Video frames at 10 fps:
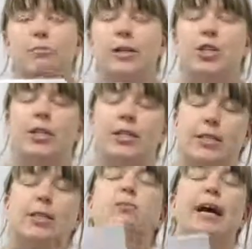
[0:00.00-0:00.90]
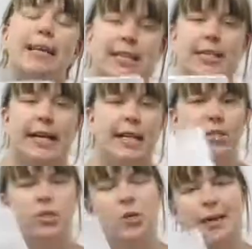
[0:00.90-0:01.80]
which is United
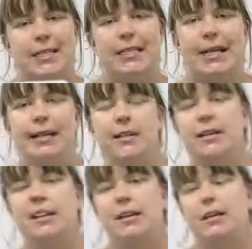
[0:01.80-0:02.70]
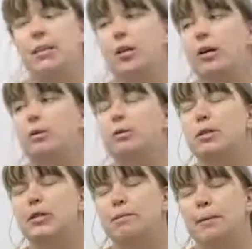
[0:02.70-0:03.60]
States, USA. So
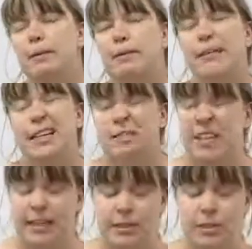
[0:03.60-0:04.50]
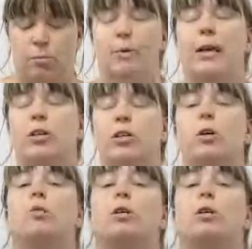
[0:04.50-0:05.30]
typically, because we are so